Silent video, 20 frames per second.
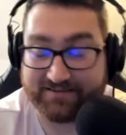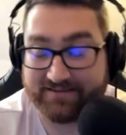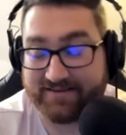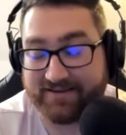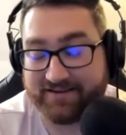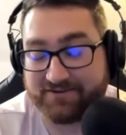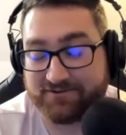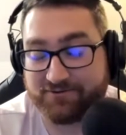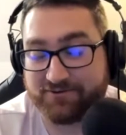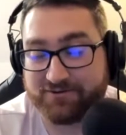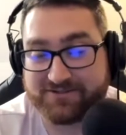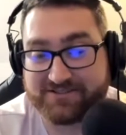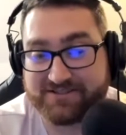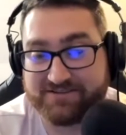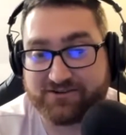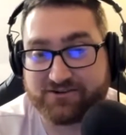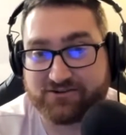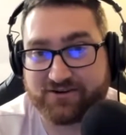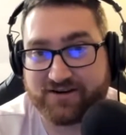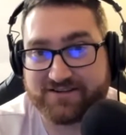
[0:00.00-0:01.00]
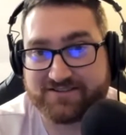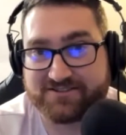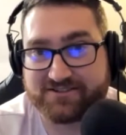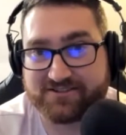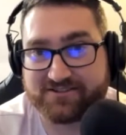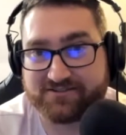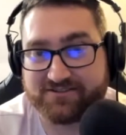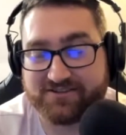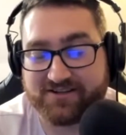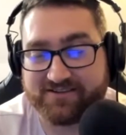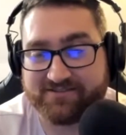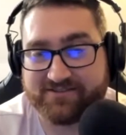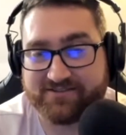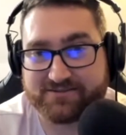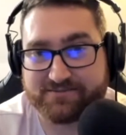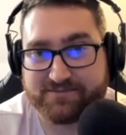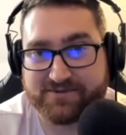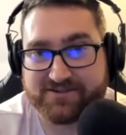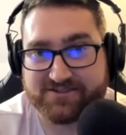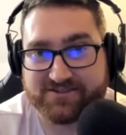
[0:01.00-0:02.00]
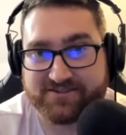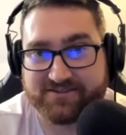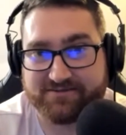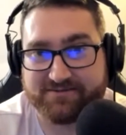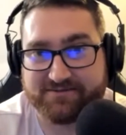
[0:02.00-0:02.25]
What's even crazier, none of us mentioned the